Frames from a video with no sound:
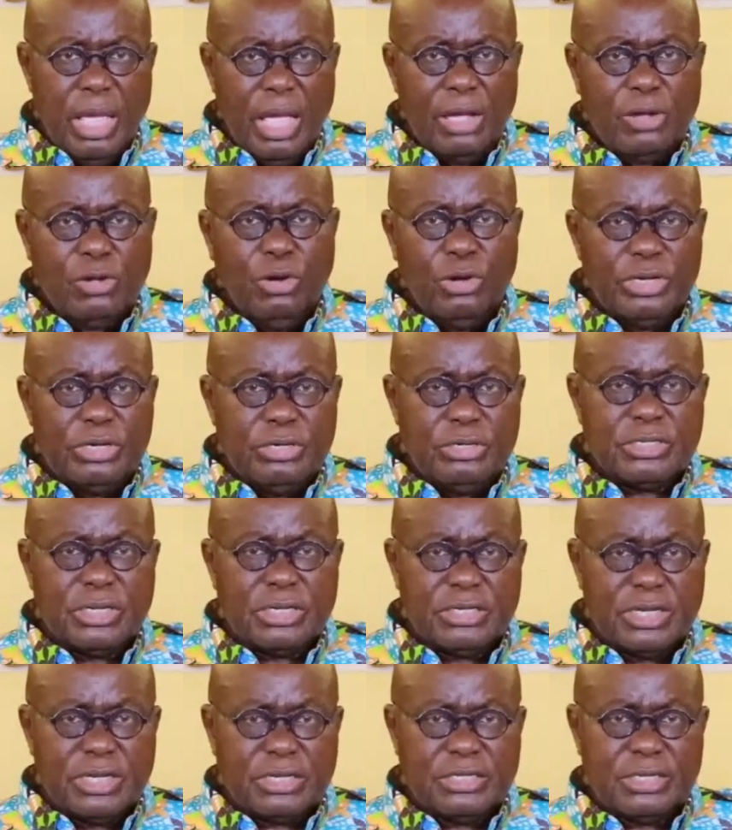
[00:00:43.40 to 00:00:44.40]
according to
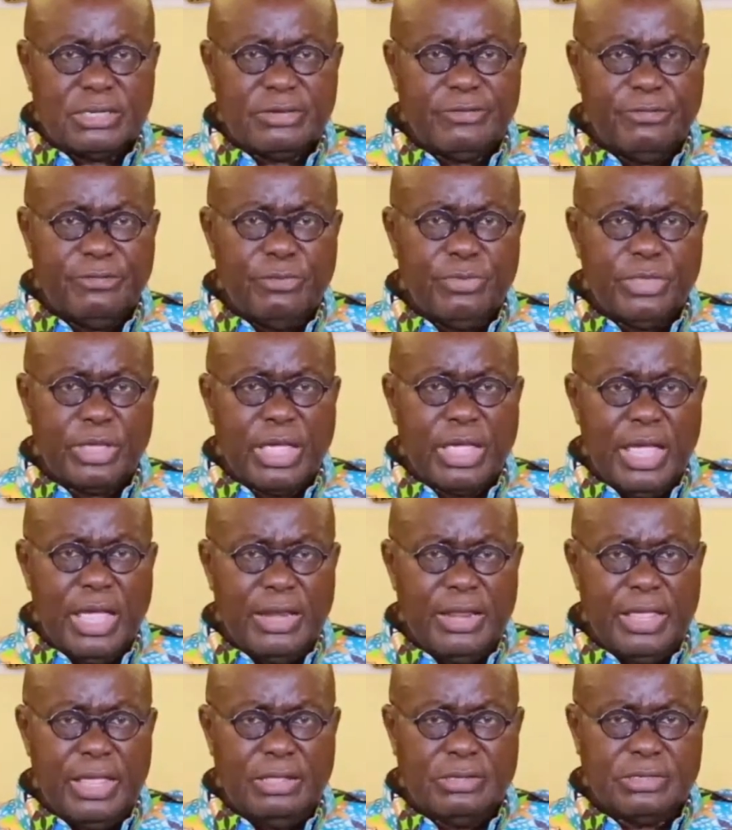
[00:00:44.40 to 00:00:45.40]
statistics from the
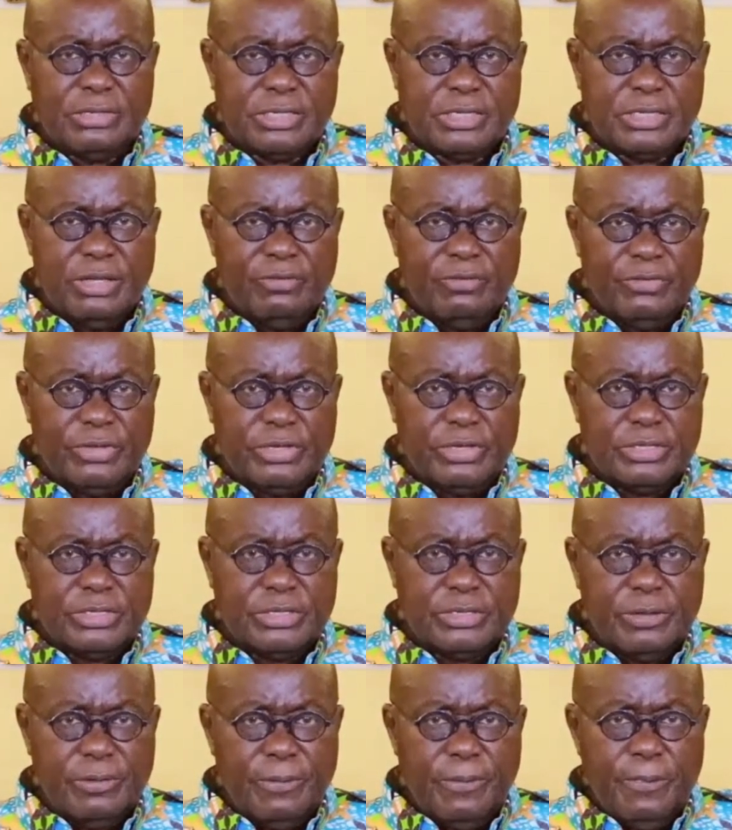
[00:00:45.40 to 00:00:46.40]
Ghana Health
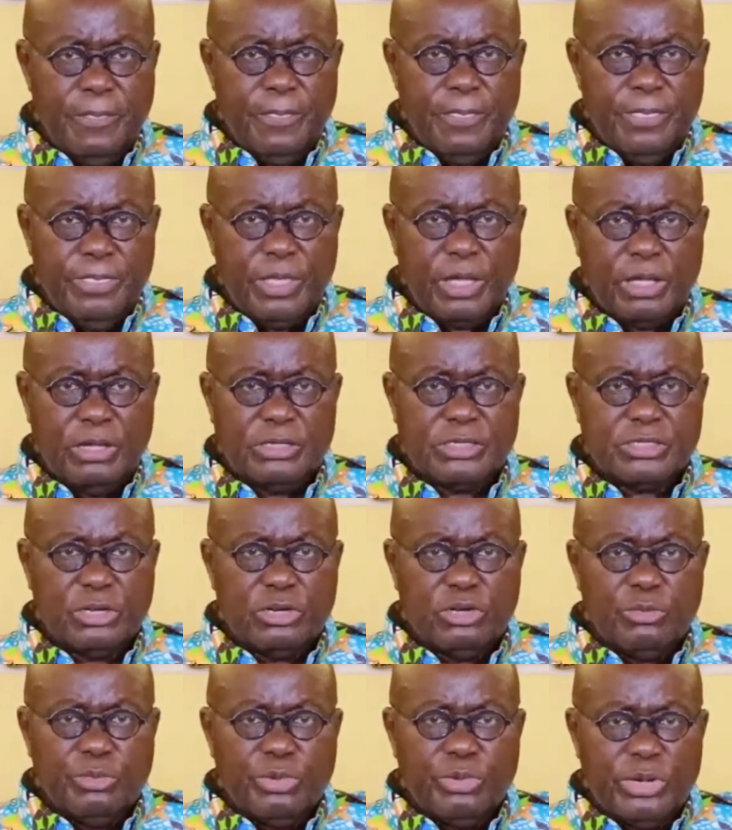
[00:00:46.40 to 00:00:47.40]
Service, the
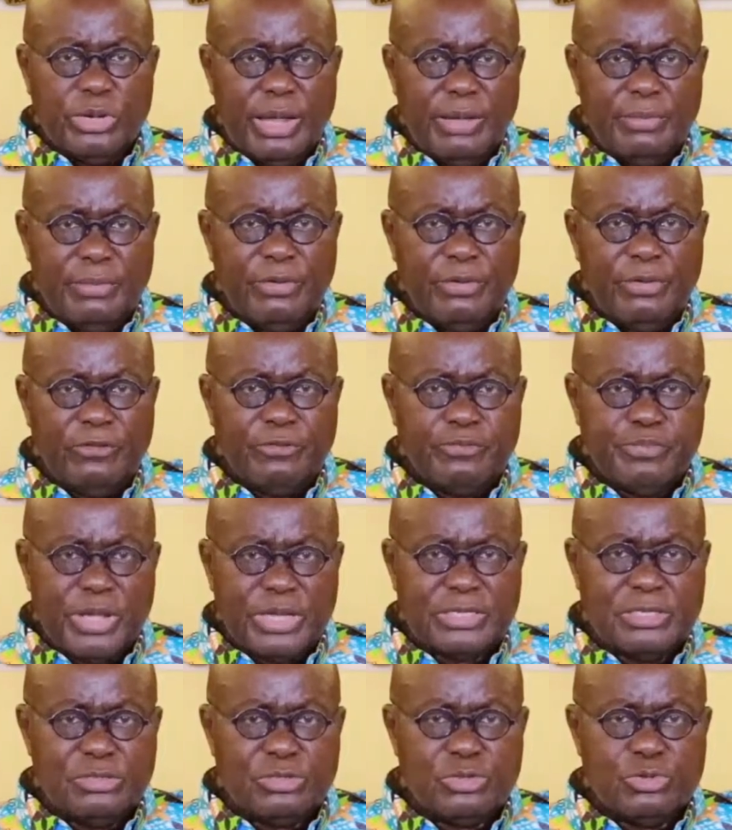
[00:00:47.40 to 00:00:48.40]
considerable number of
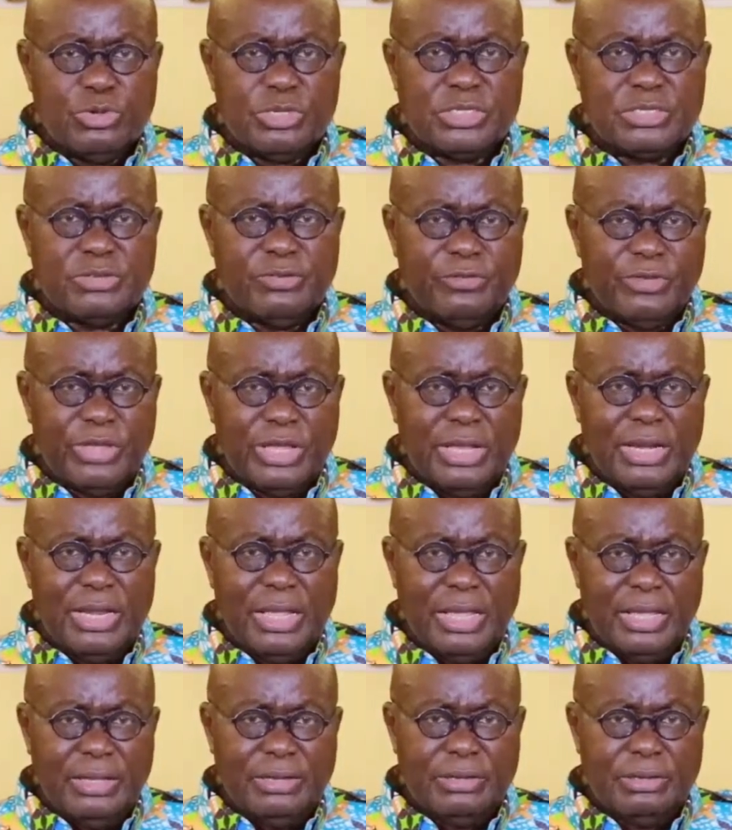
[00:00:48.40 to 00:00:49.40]
persons who are
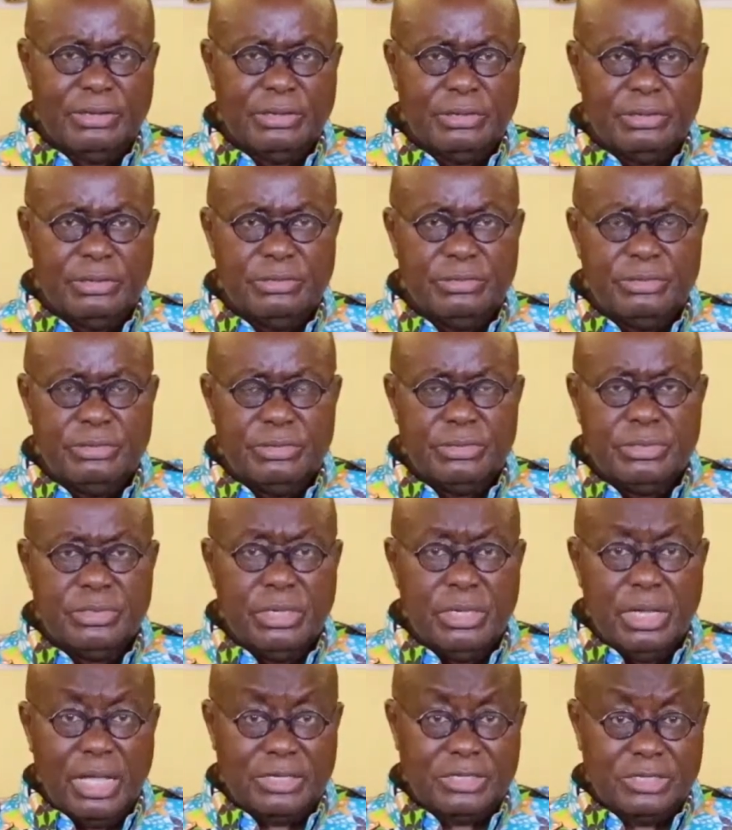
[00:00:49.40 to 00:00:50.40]
severely ill
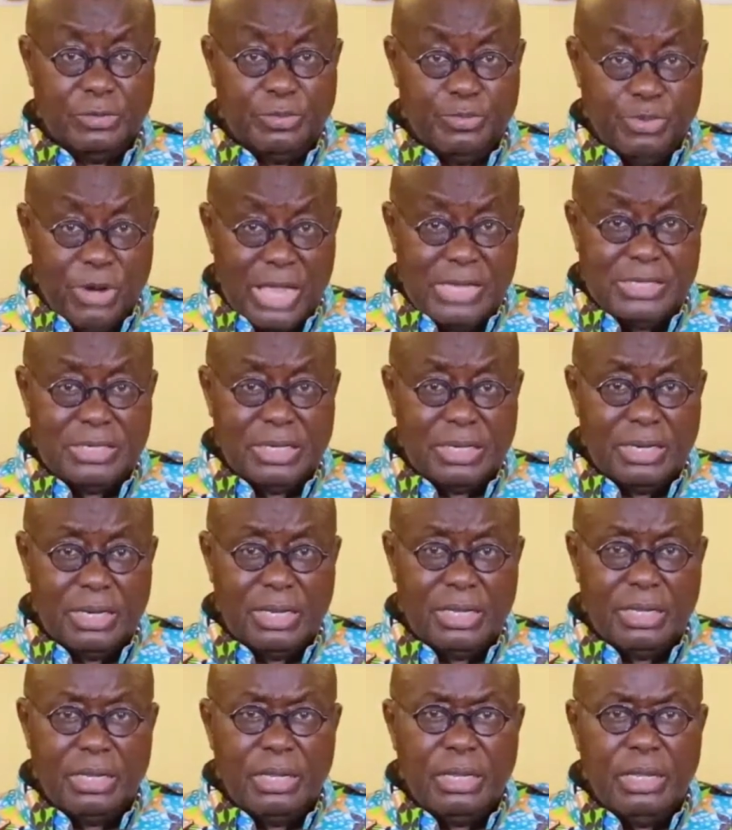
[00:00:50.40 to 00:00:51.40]
are
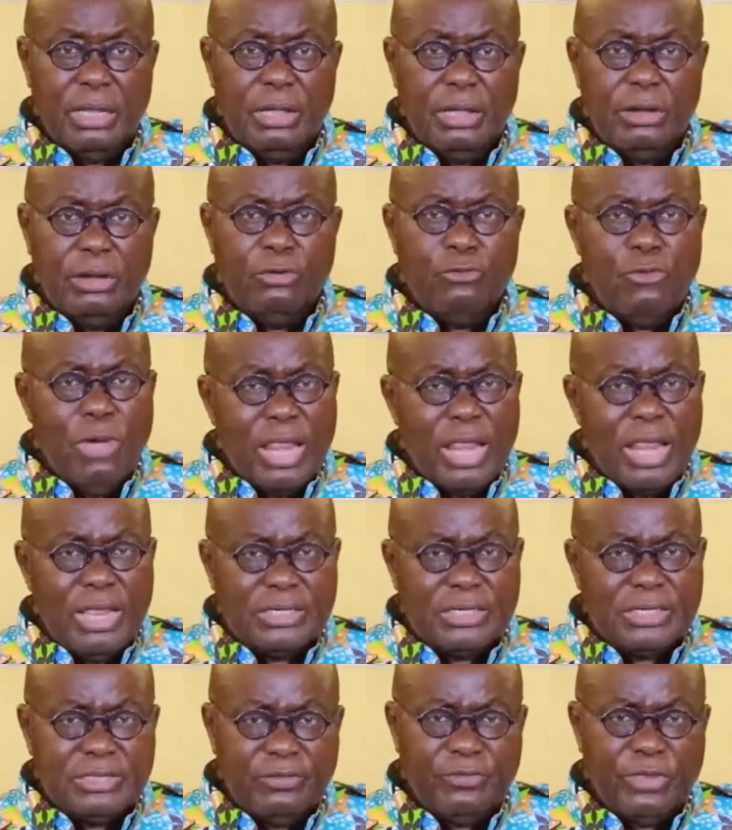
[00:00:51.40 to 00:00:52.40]
surprisingly
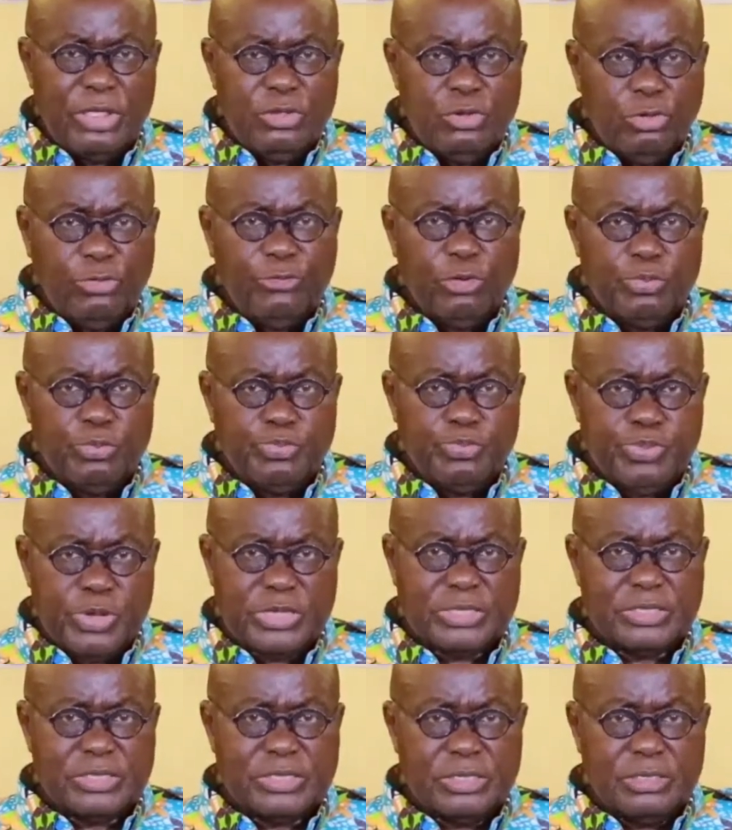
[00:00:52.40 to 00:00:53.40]
relatively youthful
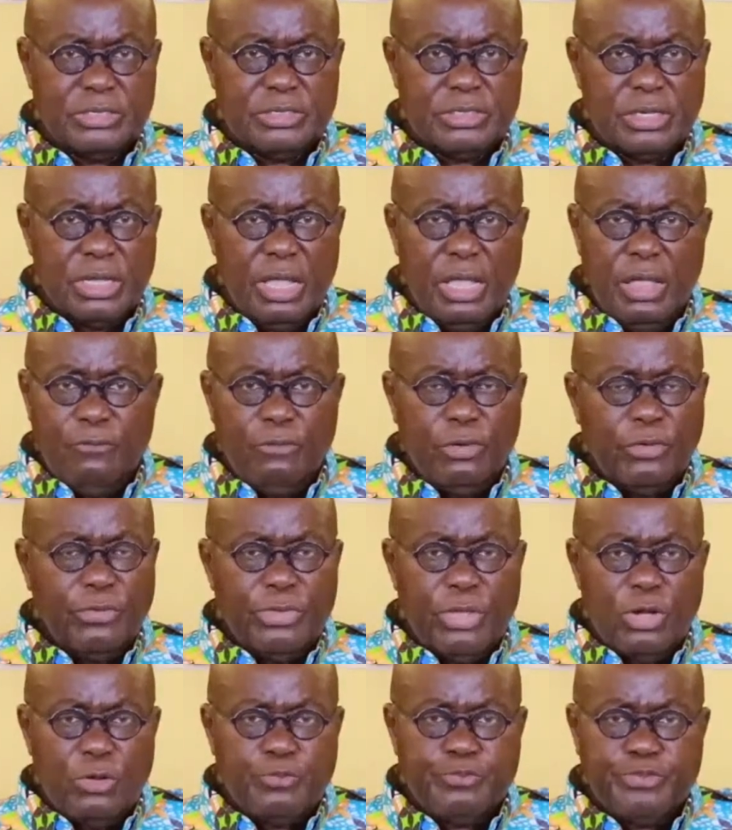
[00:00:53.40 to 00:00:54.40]
persons
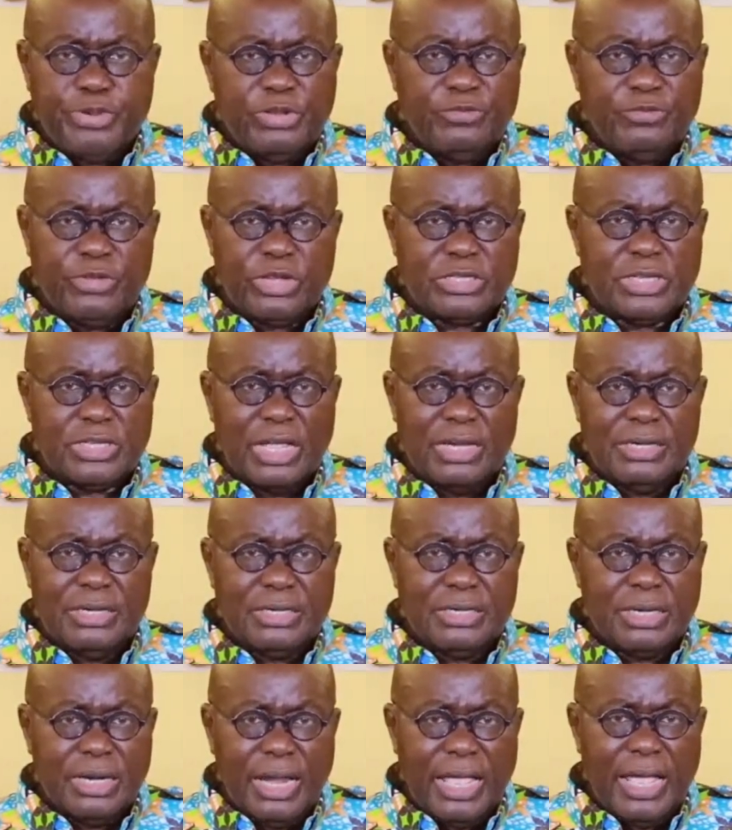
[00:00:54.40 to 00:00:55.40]
with no previous
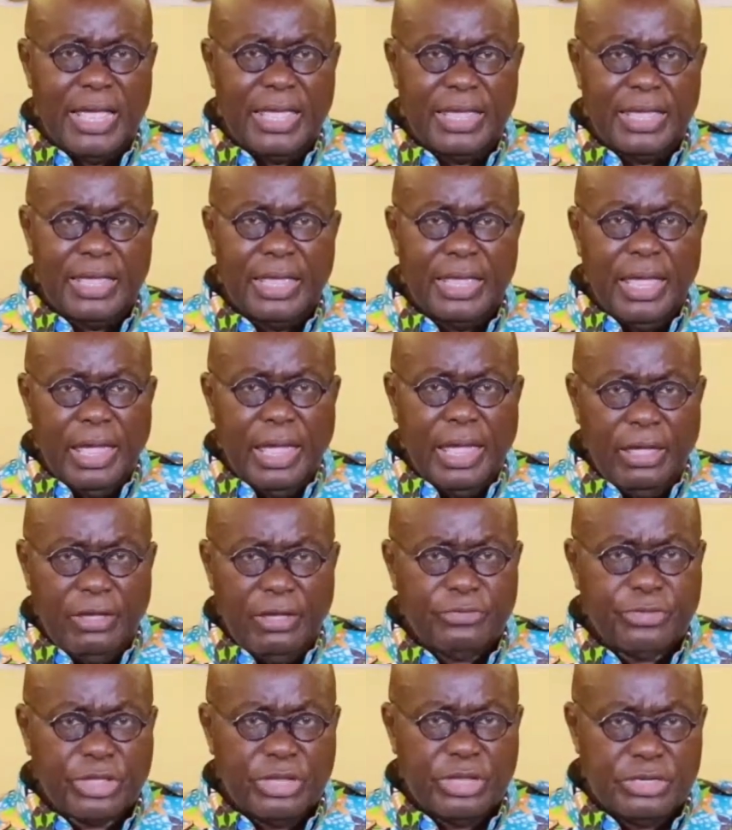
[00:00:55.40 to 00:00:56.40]
underlying
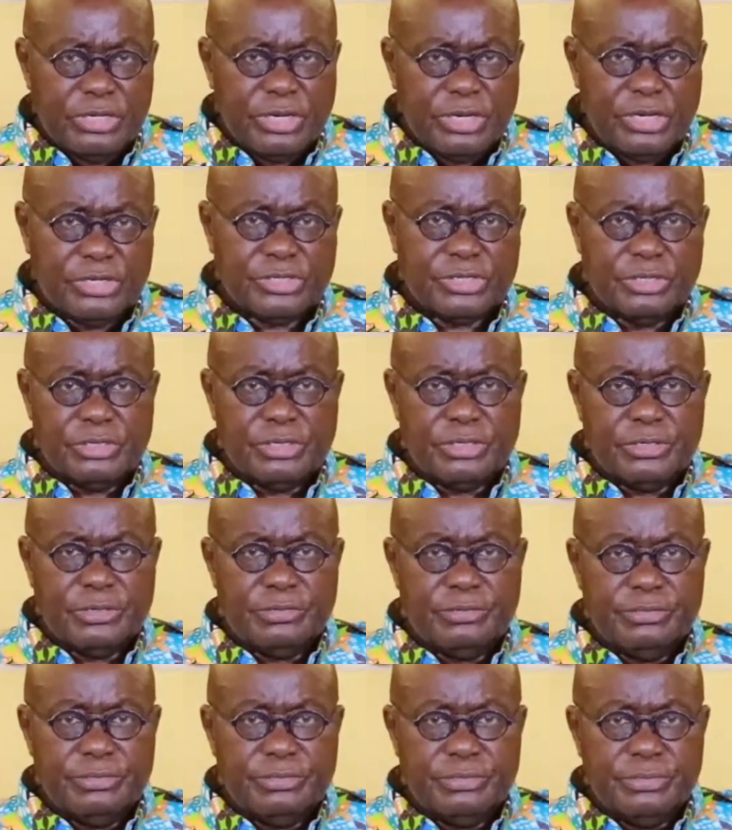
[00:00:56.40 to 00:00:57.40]
health conditions.